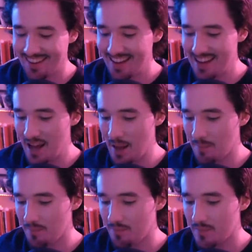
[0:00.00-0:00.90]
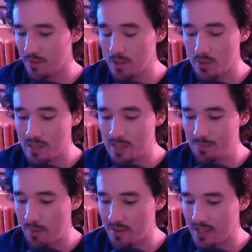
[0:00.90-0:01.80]
You also
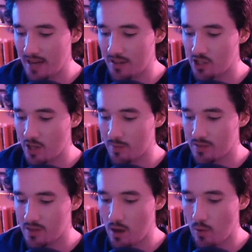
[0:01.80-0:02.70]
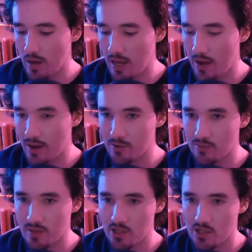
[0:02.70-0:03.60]
inspired me to get in the gym and start working out. I was
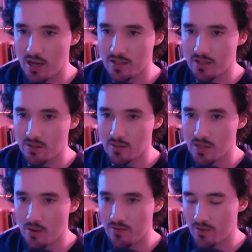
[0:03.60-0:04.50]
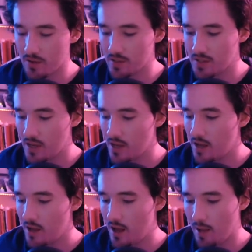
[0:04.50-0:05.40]
really shy to do so at first.
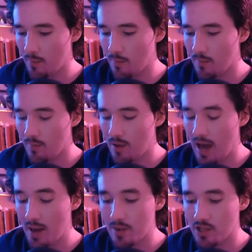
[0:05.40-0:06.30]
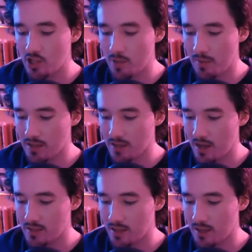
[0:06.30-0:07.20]
I had major gym
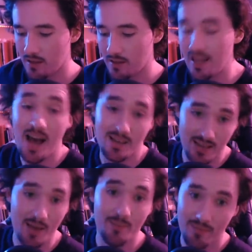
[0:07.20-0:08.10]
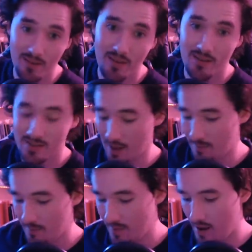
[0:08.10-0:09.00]
anxiety. Yeah, same.
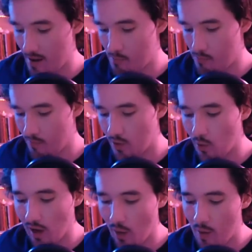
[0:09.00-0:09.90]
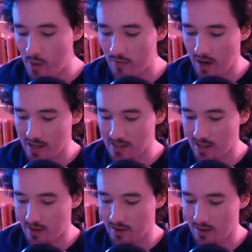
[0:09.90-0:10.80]
Your glow up over the last
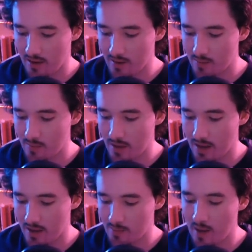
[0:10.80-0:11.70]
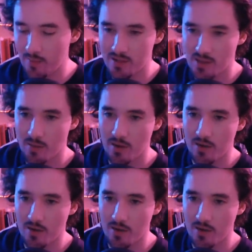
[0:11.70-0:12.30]
year and inspired me to start my own.